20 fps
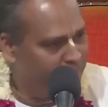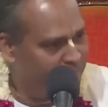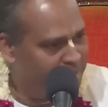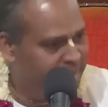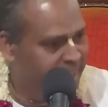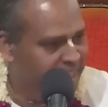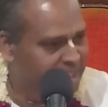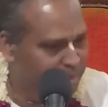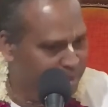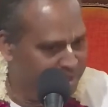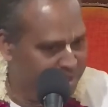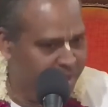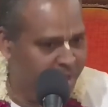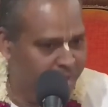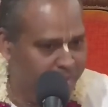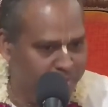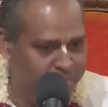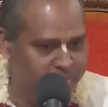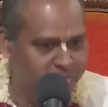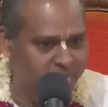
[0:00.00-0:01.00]
all these things which
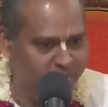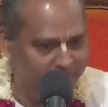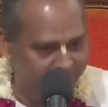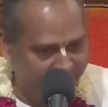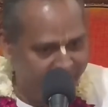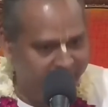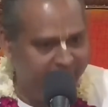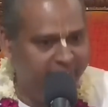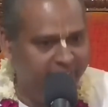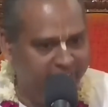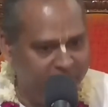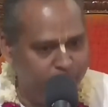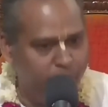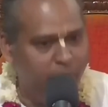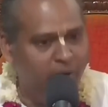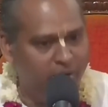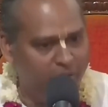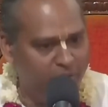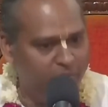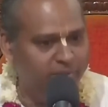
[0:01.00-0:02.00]
comes is
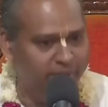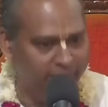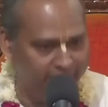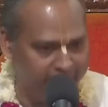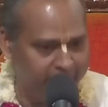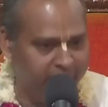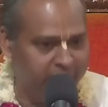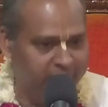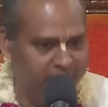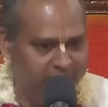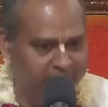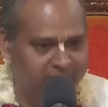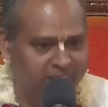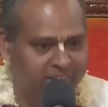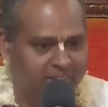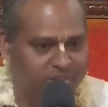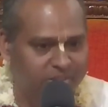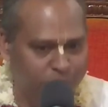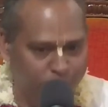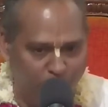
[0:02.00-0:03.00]
part of that.
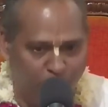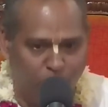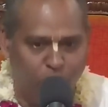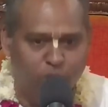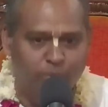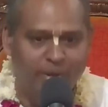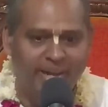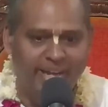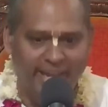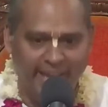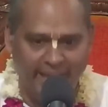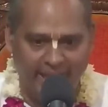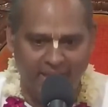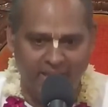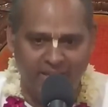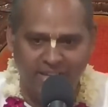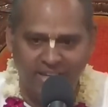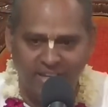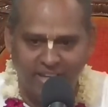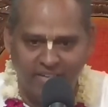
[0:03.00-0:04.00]
So how do we
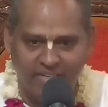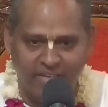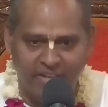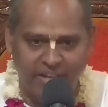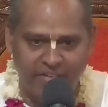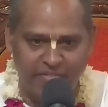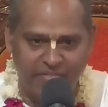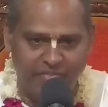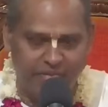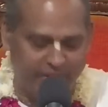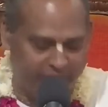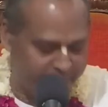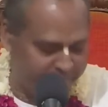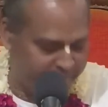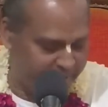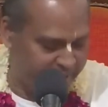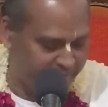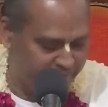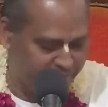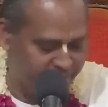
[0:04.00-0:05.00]
take, if
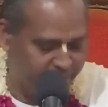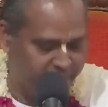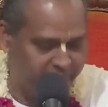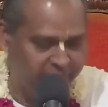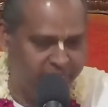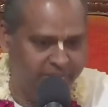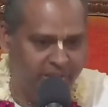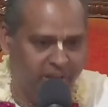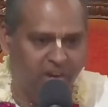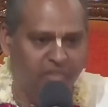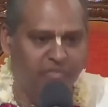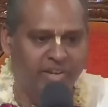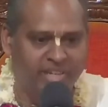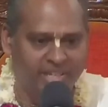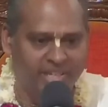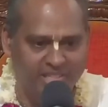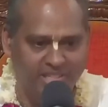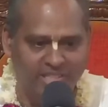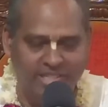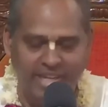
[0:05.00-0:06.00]
the rough
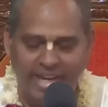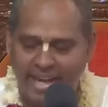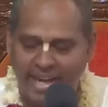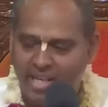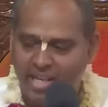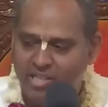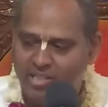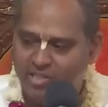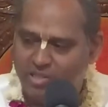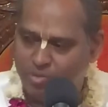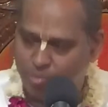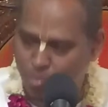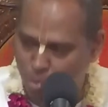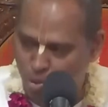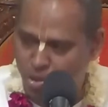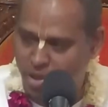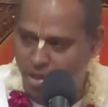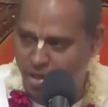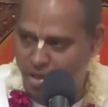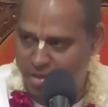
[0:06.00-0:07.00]
edges is getting
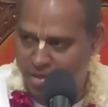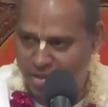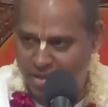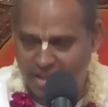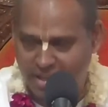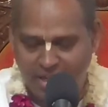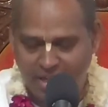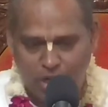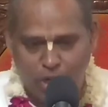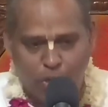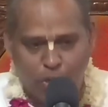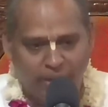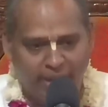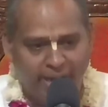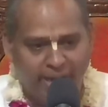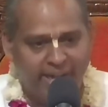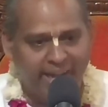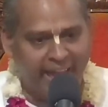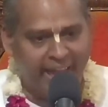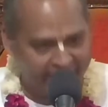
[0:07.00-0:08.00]
smoothened, do
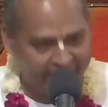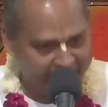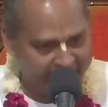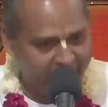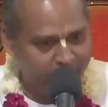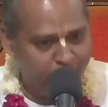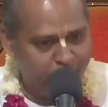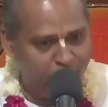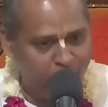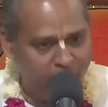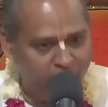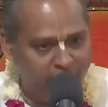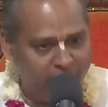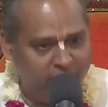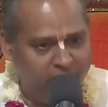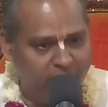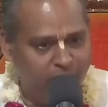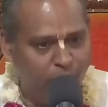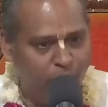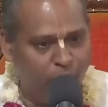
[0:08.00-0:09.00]
we get angry about it
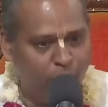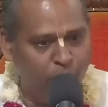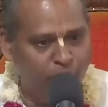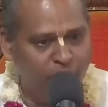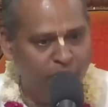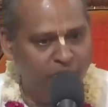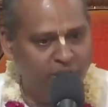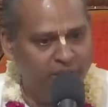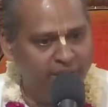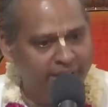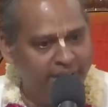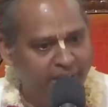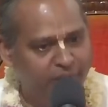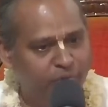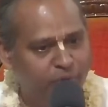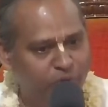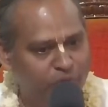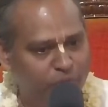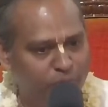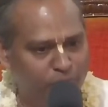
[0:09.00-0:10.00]
or do we feel
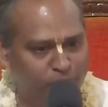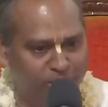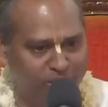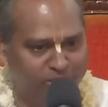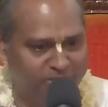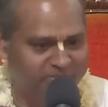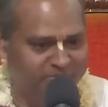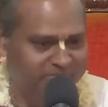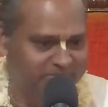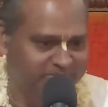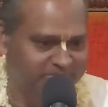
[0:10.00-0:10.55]
grateful for it?